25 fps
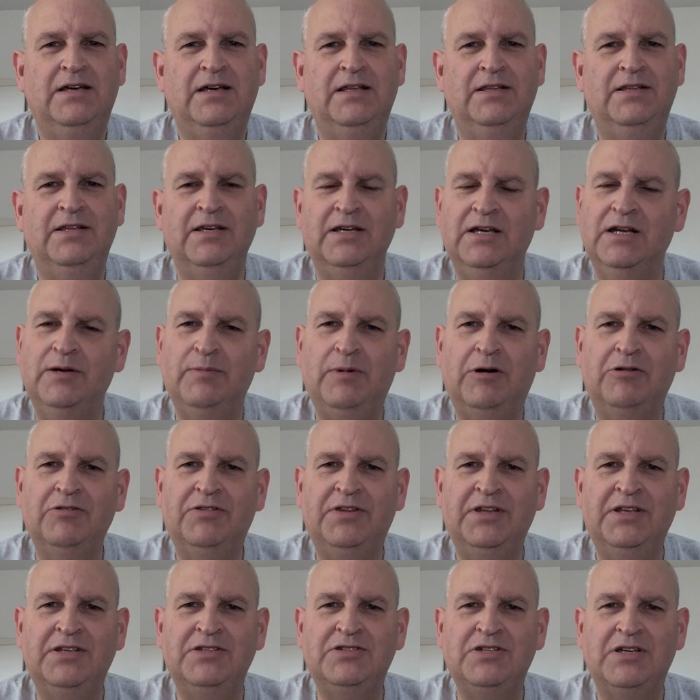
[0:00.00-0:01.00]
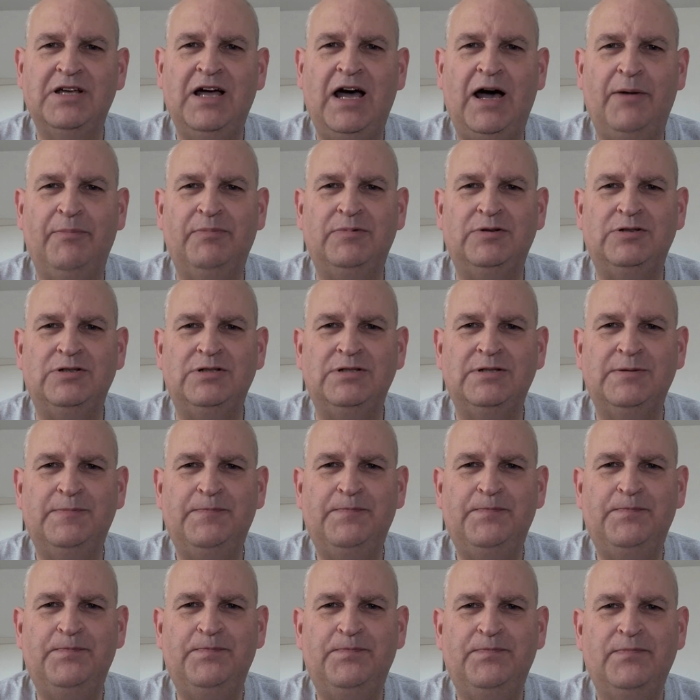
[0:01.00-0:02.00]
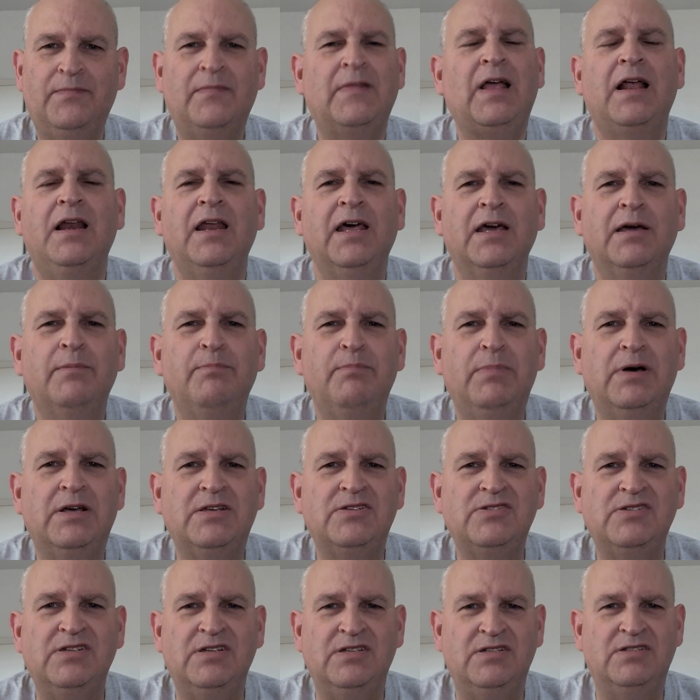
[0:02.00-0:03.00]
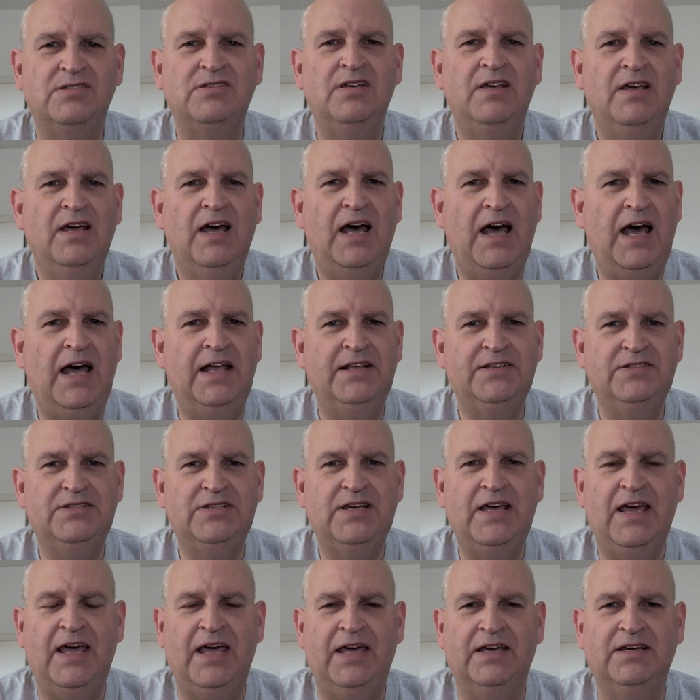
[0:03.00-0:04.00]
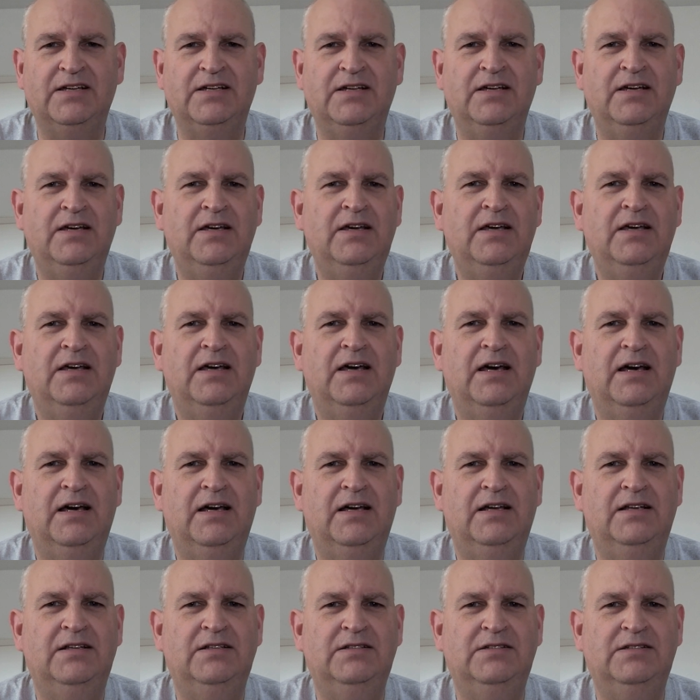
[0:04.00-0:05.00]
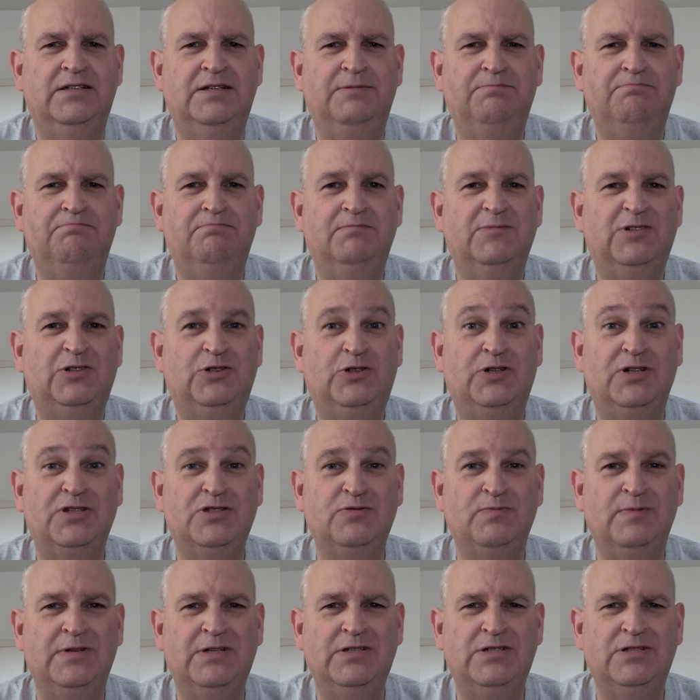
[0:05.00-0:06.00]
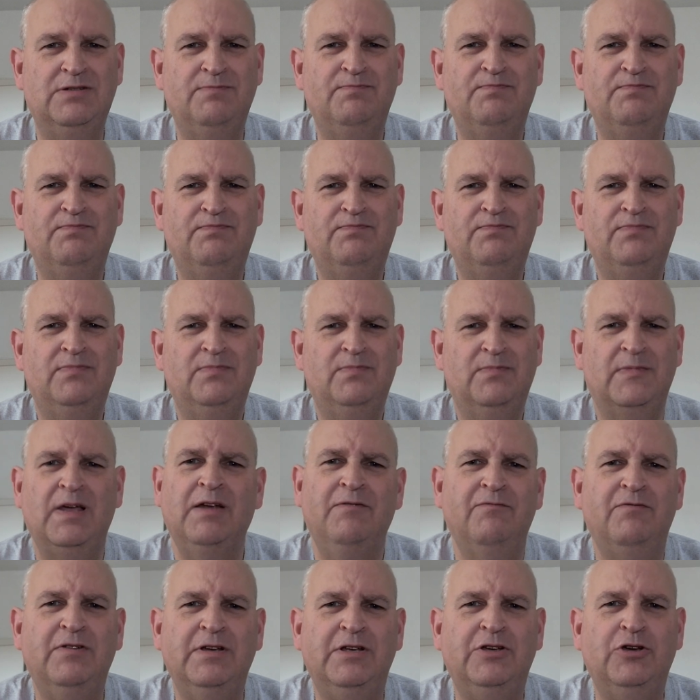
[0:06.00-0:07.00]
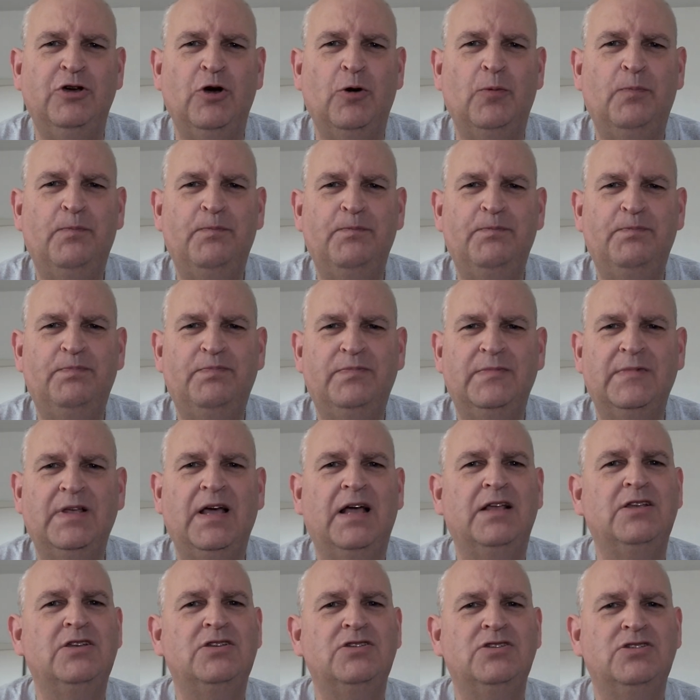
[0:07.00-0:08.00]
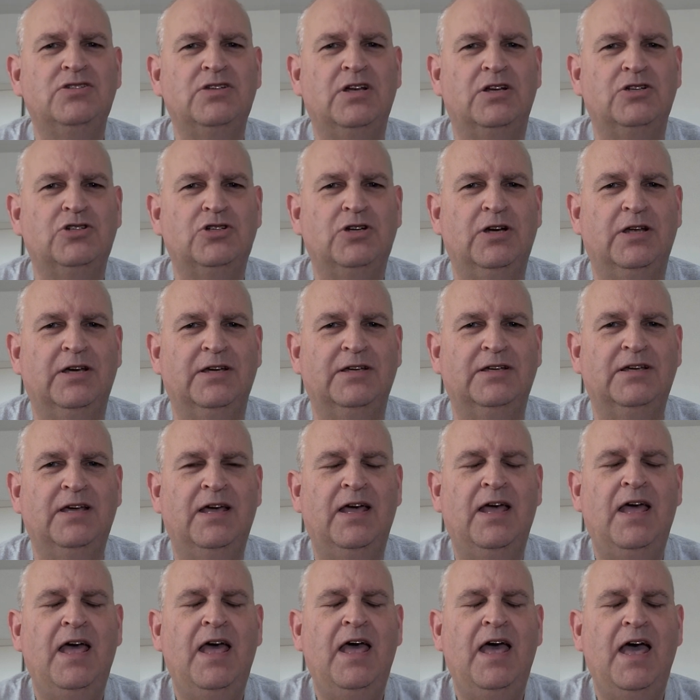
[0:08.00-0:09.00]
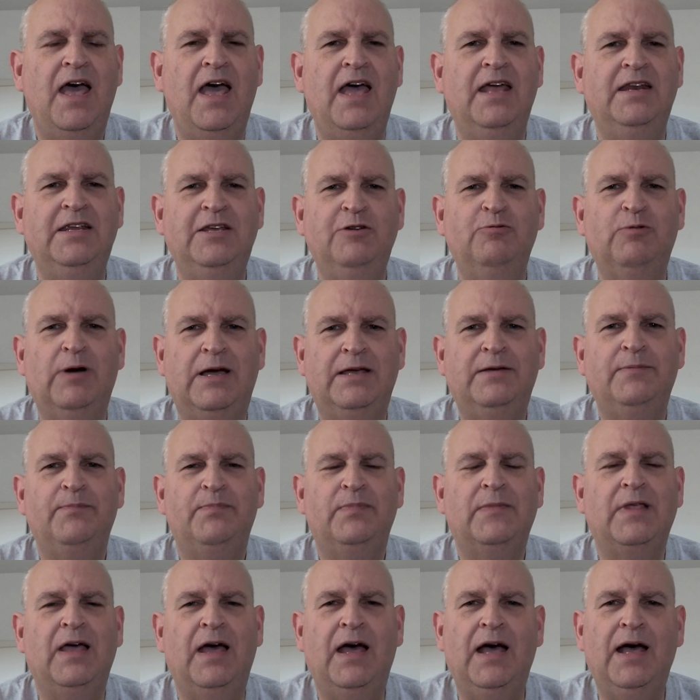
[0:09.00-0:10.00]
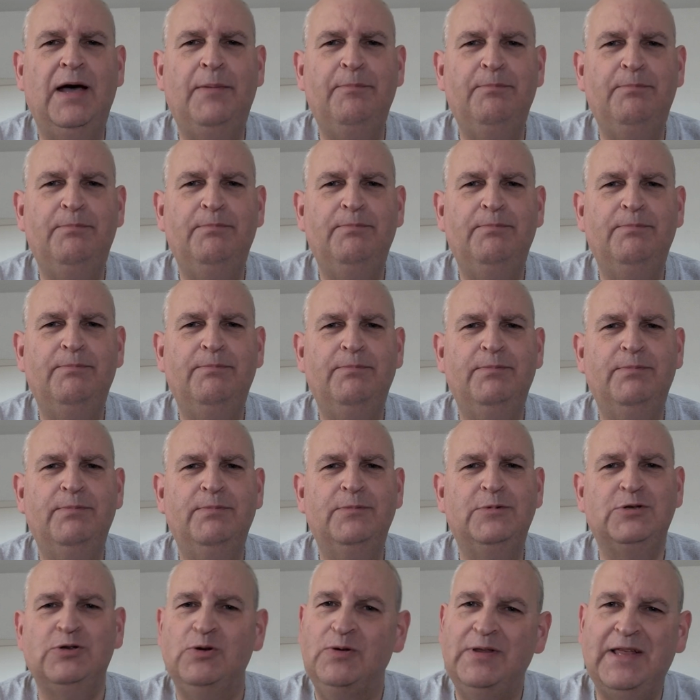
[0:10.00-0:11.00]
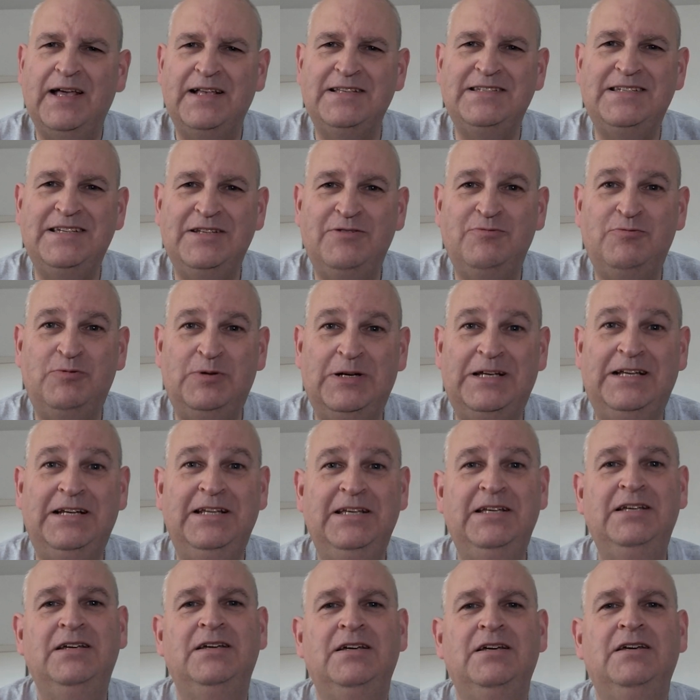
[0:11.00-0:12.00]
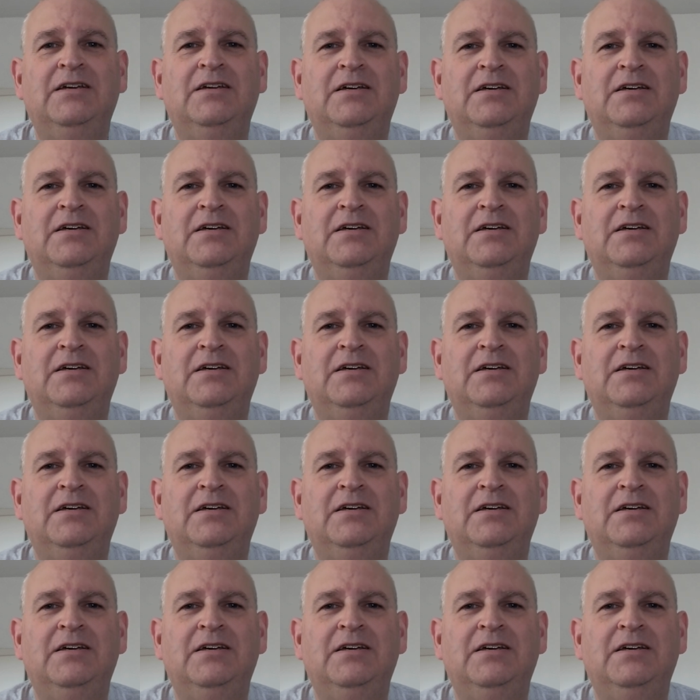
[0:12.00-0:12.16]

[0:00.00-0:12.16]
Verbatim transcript: and thinking about things that happened, like buses and tech and um, Christmas and video and such like. Anyway, um, so that's it really.